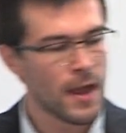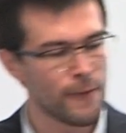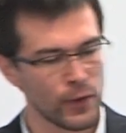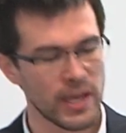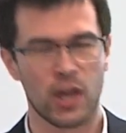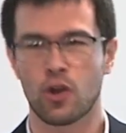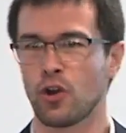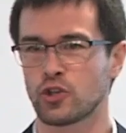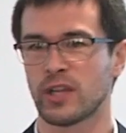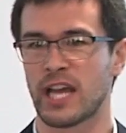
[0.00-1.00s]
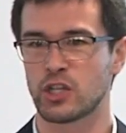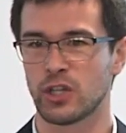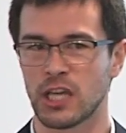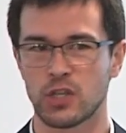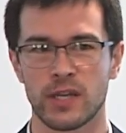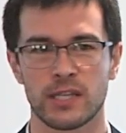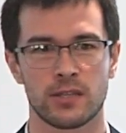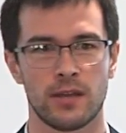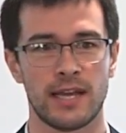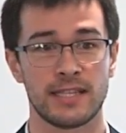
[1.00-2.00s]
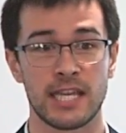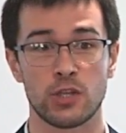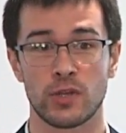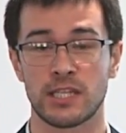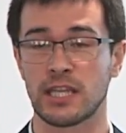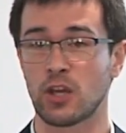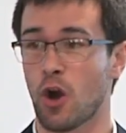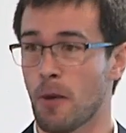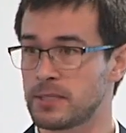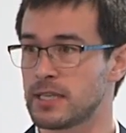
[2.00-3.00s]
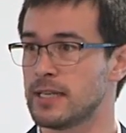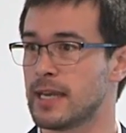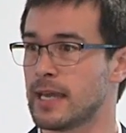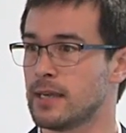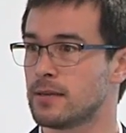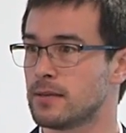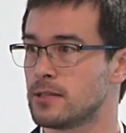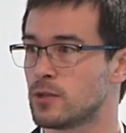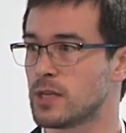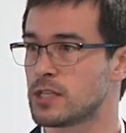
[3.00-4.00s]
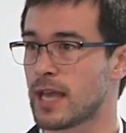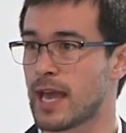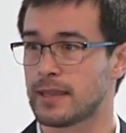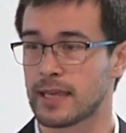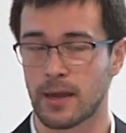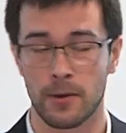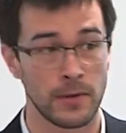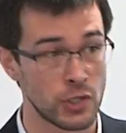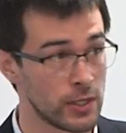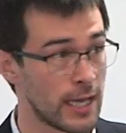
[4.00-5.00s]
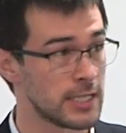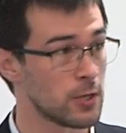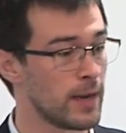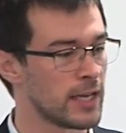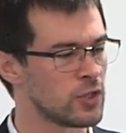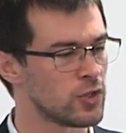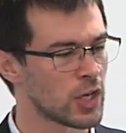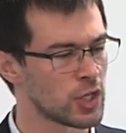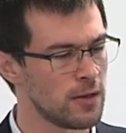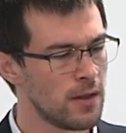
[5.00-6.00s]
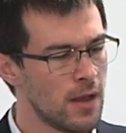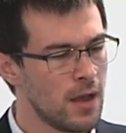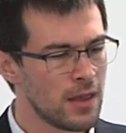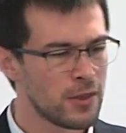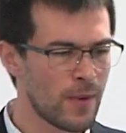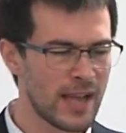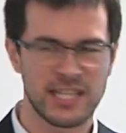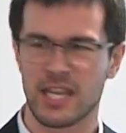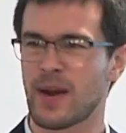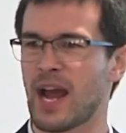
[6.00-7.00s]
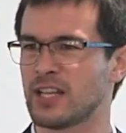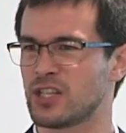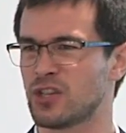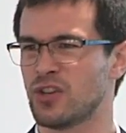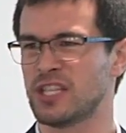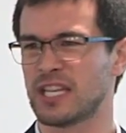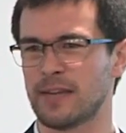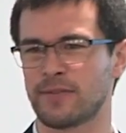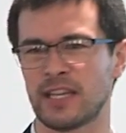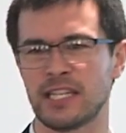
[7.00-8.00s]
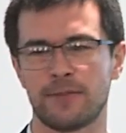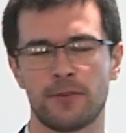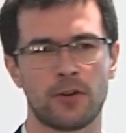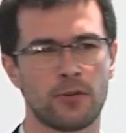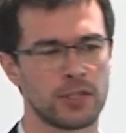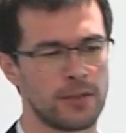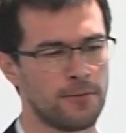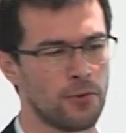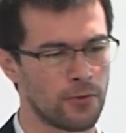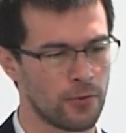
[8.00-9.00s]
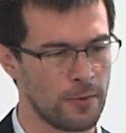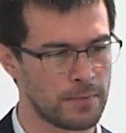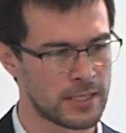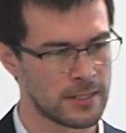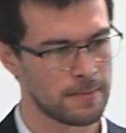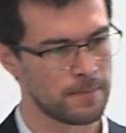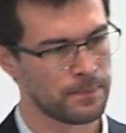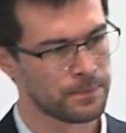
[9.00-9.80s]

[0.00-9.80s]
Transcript: If we're looking at contralateral injury, so that's injury to the opposite knee to which they had the uh, original ACL reconstruction, the rates there aren't too significantly different across the four groups.